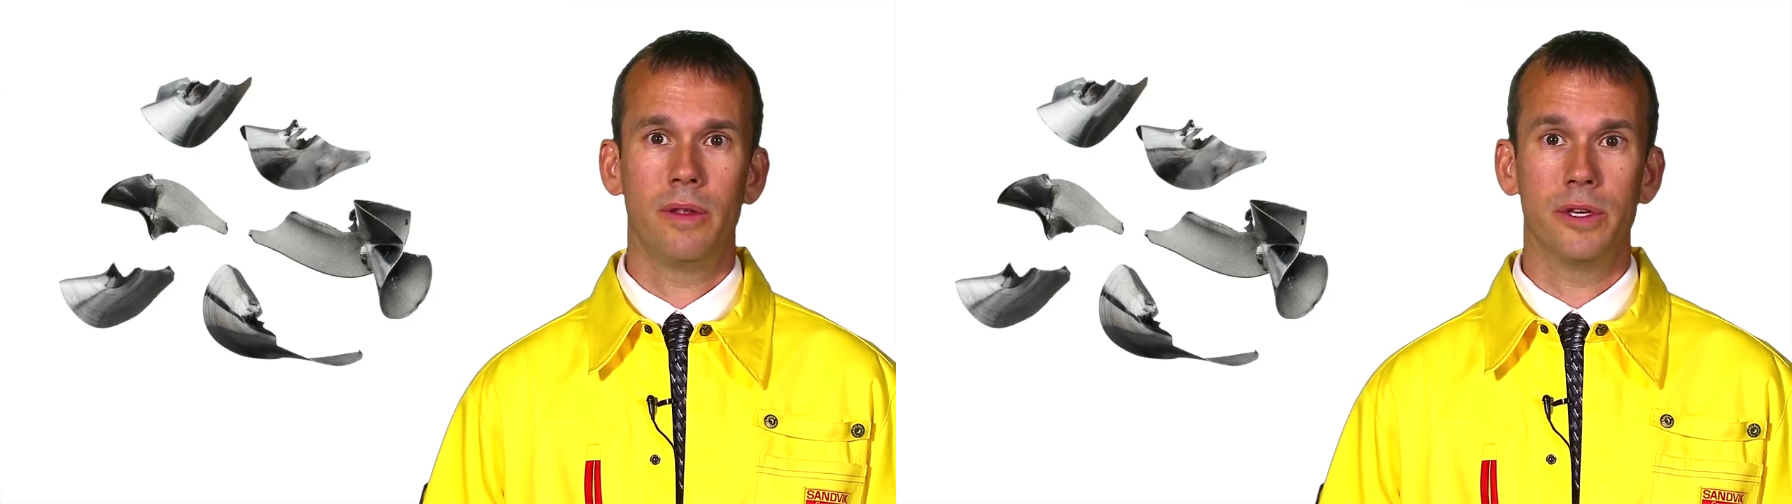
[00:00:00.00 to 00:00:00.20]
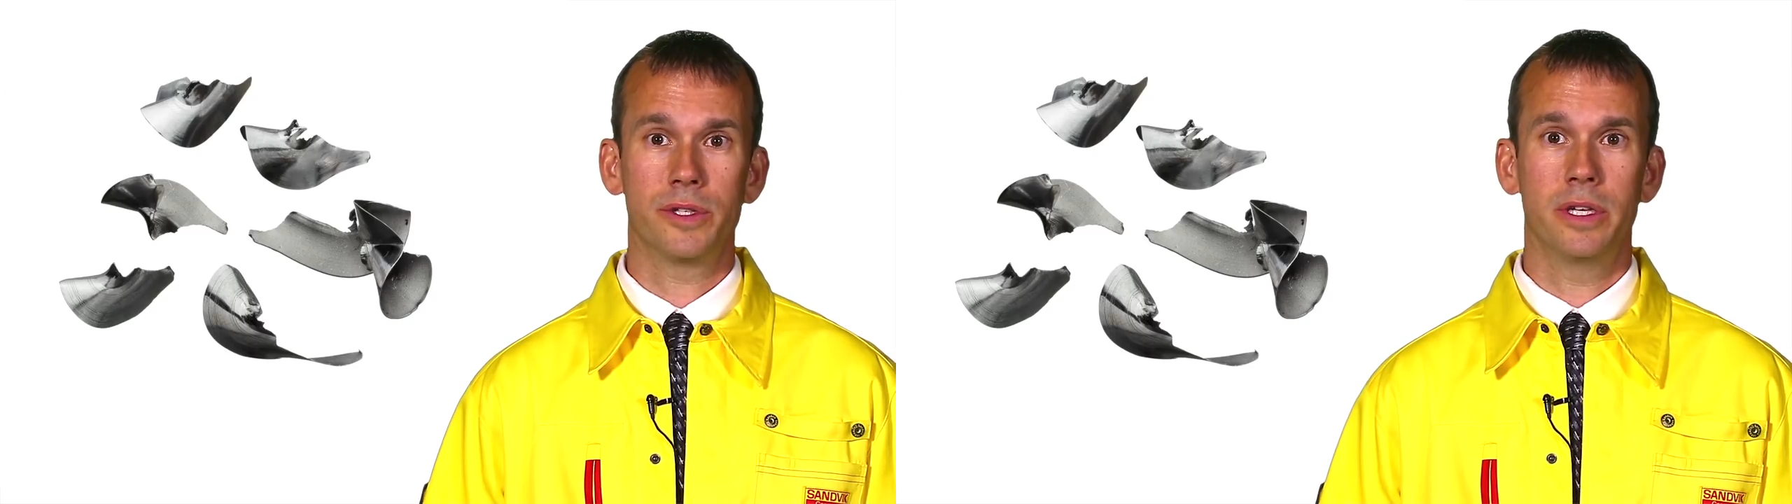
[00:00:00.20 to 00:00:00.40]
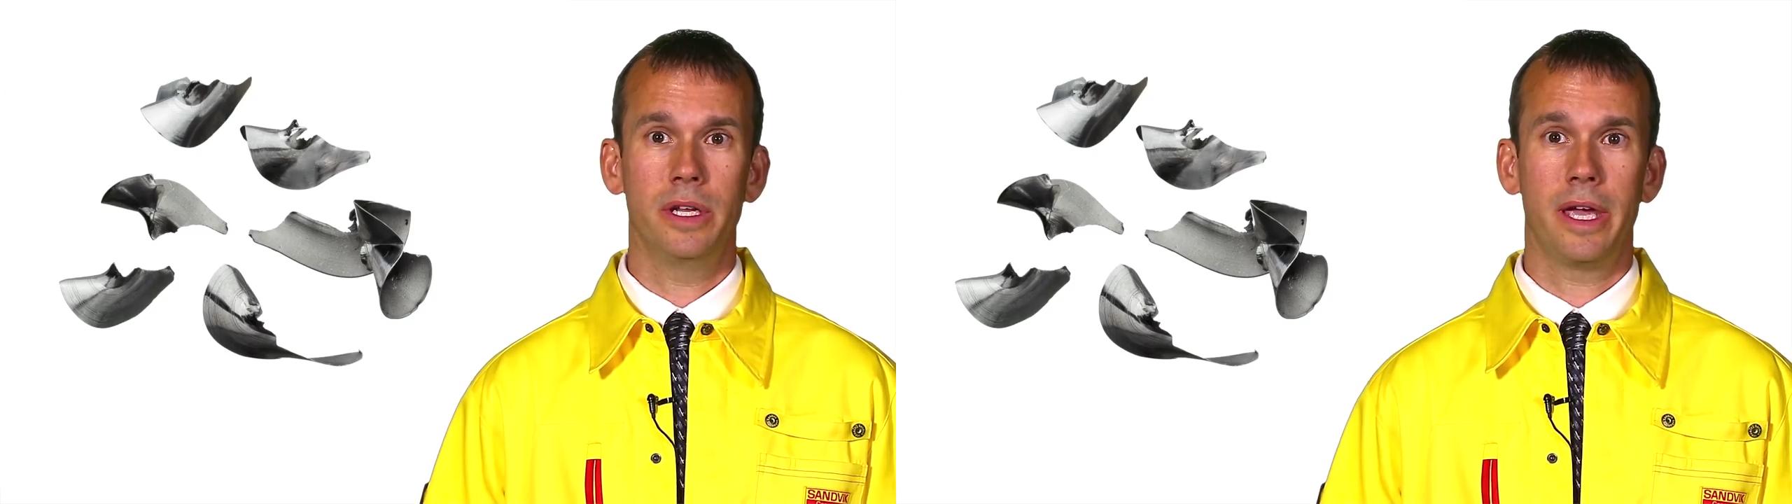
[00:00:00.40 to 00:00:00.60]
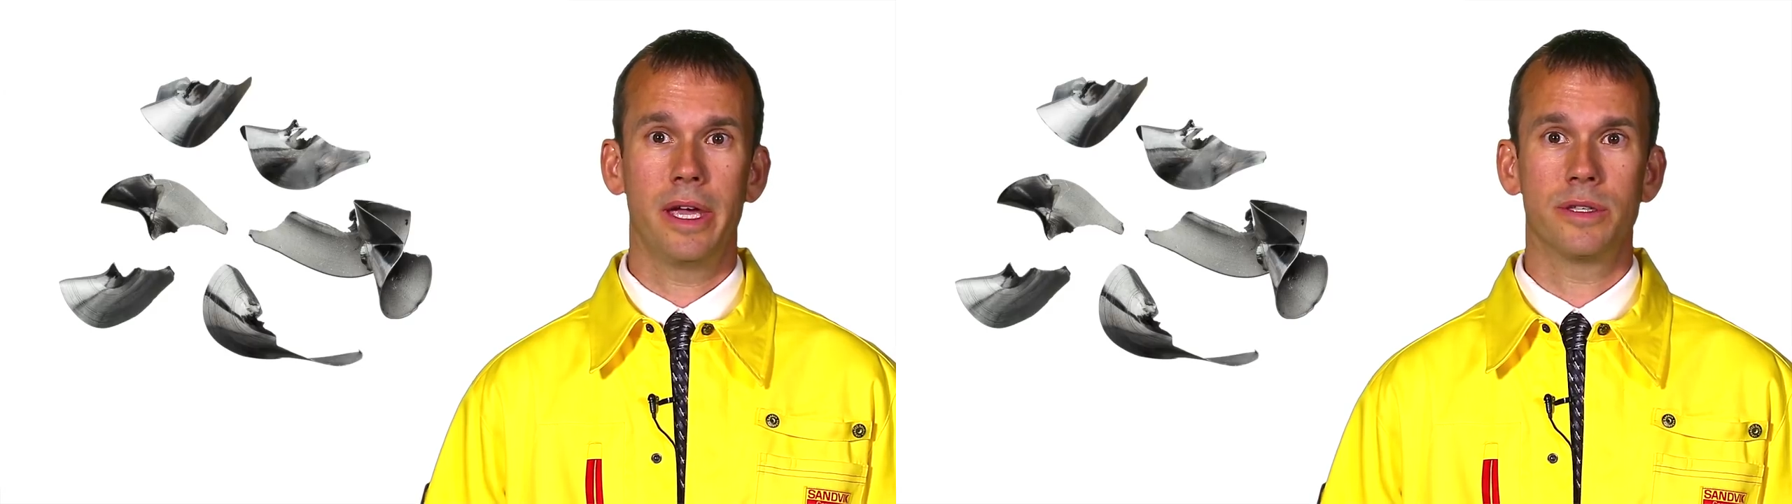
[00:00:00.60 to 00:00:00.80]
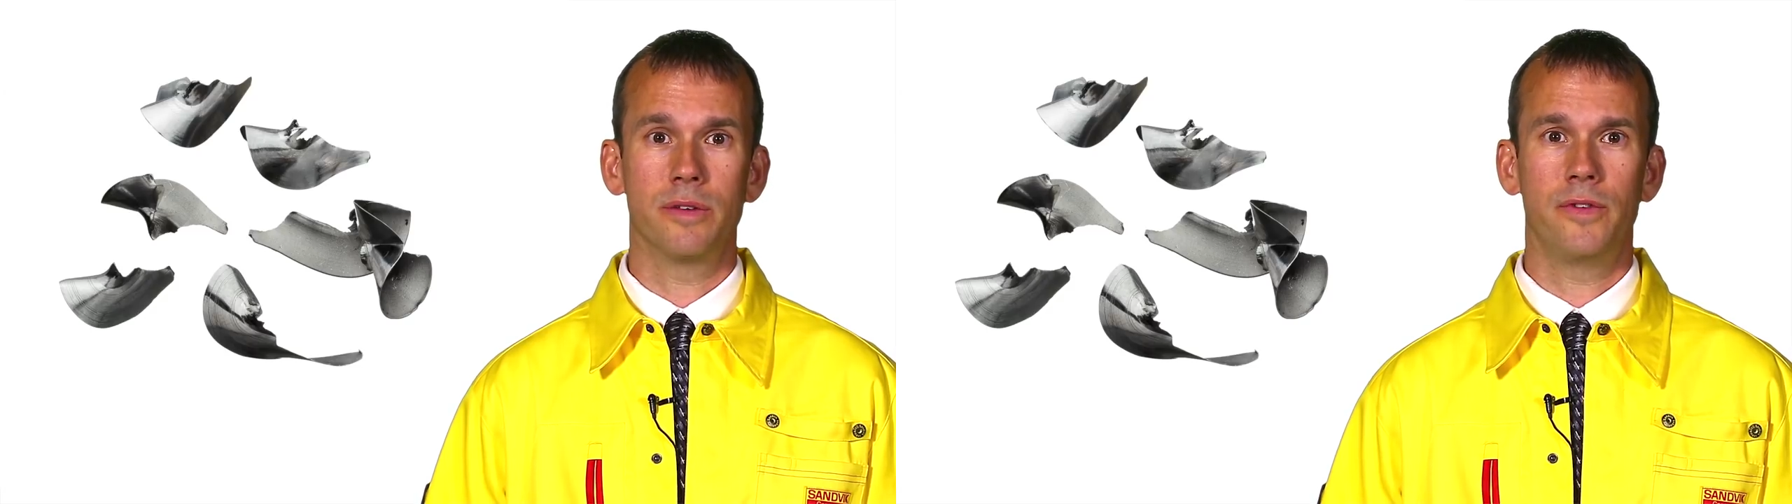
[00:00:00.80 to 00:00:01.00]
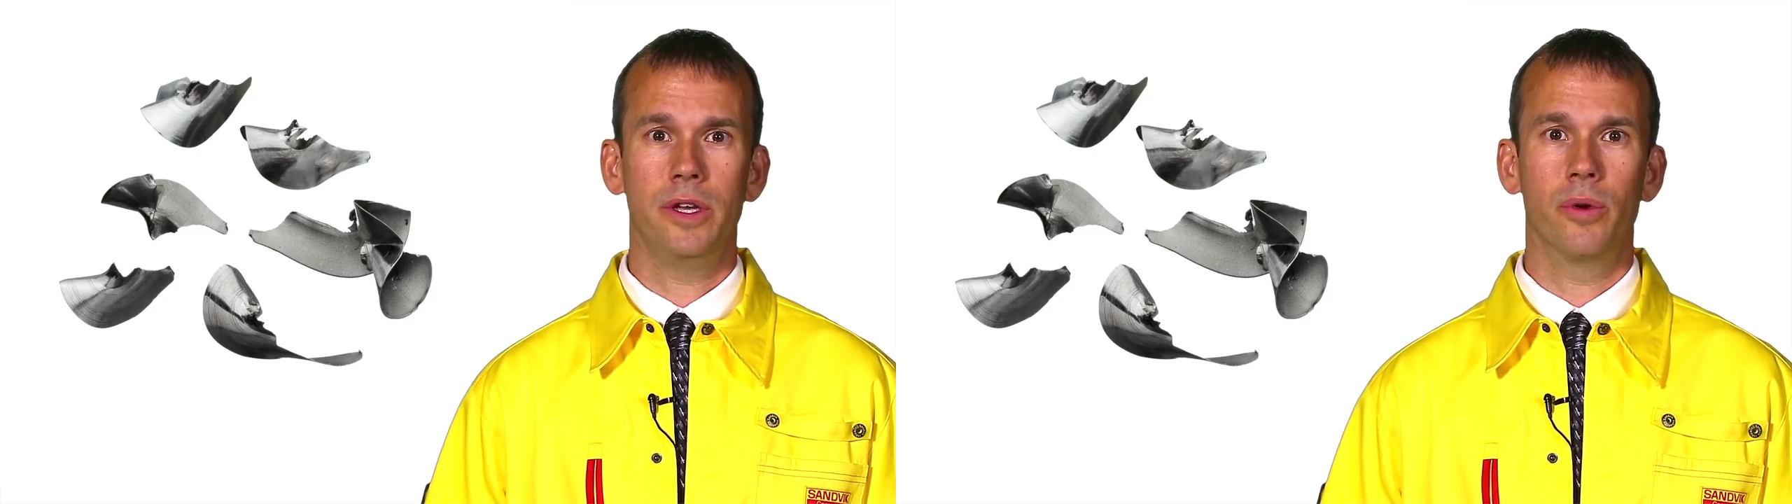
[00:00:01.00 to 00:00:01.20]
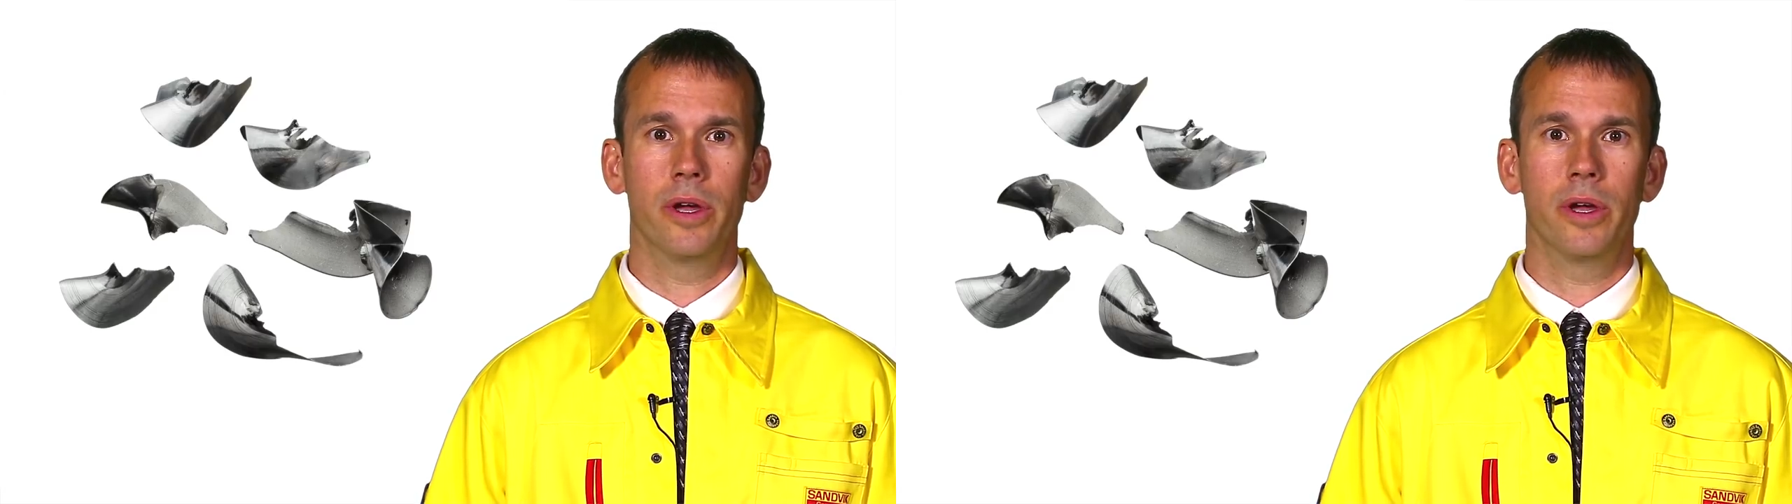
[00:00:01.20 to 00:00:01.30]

This indicates a feed